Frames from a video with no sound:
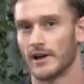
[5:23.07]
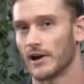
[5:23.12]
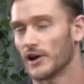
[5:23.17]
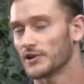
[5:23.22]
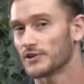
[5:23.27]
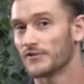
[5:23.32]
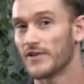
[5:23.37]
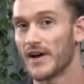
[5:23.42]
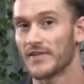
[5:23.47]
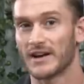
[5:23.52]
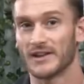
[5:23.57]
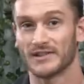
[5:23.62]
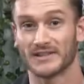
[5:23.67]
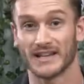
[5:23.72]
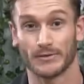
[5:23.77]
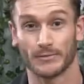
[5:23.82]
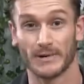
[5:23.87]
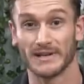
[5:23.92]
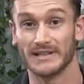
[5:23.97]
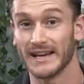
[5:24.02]
And I also found that I was
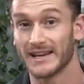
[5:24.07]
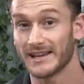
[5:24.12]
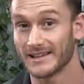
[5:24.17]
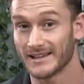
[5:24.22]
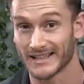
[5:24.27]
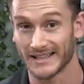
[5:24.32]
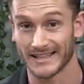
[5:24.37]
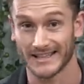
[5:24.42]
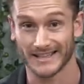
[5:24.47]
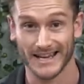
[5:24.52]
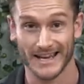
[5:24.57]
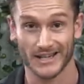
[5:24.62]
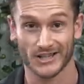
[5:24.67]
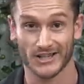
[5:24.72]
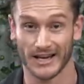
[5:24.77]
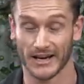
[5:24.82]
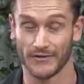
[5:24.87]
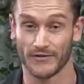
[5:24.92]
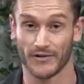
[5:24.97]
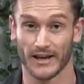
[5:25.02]
like ridiculously
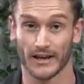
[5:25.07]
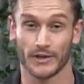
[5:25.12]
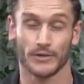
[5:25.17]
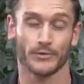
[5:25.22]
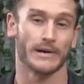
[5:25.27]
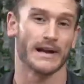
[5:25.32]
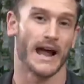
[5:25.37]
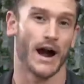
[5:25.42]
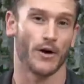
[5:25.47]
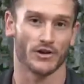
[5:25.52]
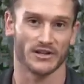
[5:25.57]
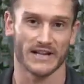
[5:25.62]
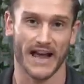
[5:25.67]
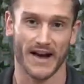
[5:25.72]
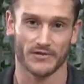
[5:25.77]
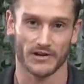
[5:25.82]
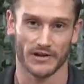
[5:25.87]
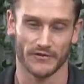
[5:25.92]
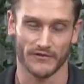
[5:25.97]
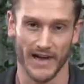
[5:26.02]
satiated for like three hours
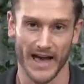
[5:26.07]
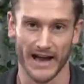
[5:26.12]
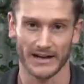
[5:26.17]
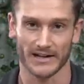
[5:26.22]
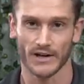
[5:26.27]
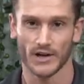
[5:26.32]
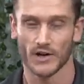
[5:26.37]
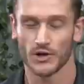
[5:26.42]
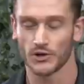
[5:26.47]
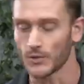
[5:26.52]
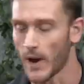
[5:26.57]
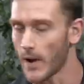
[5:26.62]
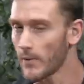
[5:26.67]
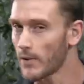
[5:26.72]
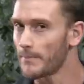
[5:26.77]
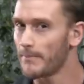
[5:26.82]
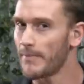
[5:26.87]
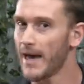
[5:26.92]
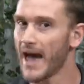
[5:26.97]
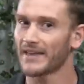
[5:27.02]
after the fact. So I
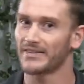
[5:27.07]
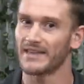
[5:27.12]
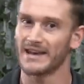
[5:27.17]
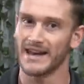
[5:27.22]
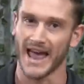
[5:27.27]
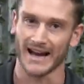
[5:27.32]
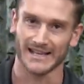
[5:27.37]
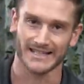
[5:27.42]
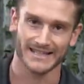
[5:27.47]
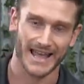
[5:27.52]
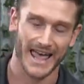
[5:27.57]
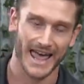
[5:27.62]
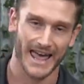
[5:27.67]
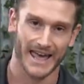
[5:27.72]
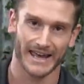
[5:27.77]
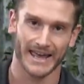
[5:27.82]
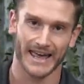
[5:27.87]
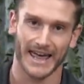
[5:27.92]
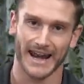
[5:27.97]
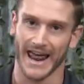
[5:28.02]
went back the next
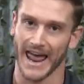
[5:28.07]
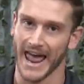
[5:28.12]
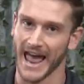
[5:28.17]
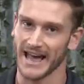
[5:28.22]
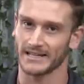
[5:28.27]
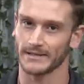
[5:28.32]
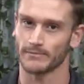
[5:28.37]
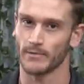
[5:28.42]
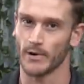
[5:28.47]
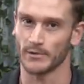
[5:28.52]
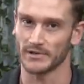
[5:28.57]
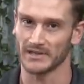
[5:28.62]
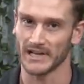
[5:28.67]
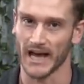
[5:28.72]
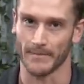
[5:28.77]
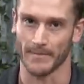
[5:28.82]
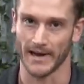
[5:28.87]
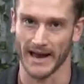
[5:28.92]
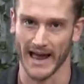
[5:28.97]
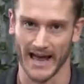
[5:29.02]
day and I asked them what was
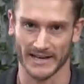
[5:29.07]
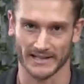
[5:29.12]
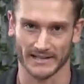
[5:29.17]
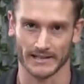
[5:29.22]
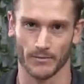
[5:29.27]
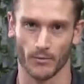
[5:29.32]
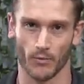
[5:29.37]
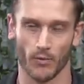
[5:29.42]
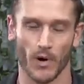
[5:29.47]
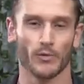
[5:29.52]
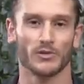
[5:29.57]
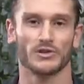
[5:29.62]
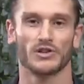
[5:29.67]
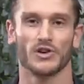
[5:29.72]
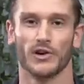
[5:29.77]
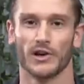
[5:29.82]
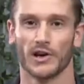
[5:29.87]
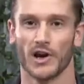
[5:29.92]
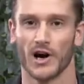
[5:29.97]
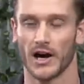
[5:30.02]
up. I asked them what was
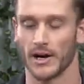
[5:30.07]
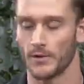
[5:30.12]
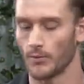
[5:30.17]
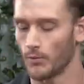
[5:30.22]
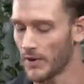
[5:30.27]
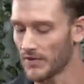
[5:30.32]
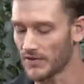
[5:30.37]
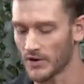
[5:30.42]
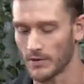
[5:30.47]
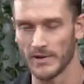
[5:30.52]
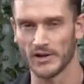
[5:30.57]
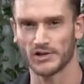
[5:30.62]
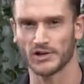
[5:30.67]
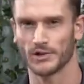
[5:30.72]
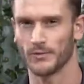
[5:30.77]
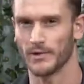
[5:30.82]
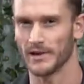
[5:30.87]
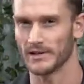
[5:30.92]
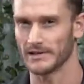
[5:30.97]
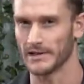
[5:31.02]
going on, what their
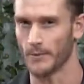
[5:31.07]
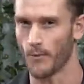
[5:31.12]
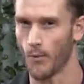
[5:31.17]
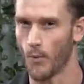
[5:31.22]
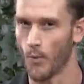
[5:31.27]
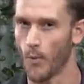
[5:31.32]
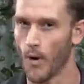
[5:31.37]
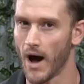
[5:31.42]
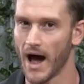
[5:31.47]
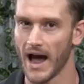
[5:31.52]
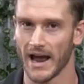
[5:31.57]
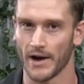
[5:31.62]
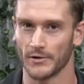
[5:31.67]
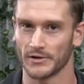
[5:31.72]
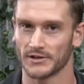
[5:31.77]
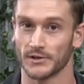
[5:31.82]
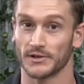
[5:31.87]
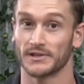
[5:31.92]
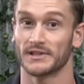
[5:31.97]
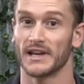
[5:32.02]
mission was, and why I
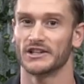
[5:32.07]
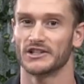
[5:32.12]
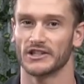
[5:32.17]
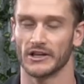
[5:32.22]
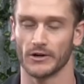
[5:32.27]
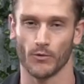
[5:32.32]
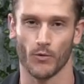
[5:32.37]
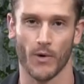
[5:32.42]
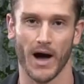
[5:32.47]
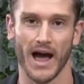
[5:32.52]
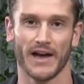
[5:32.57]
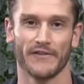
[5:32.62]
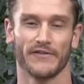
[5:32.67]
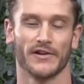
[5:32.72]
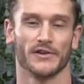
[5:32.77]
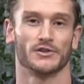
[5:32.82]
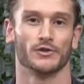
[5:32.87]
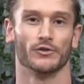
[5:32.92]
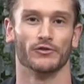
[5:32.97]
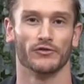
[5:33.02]
was so satiated, why I
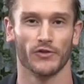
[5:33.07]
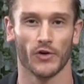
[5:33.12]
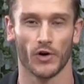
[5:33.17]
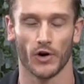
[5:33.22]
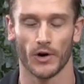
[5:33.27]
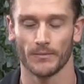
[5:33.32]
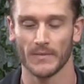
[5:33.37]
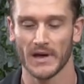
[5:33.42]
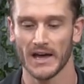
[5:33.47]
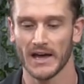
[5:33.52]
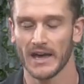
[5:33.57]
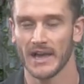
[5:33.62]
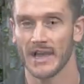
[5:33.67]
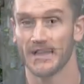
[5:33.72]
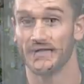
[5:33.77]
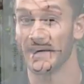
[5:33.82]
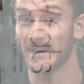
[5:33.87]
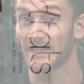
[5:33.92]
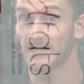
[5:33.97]
felt so full. they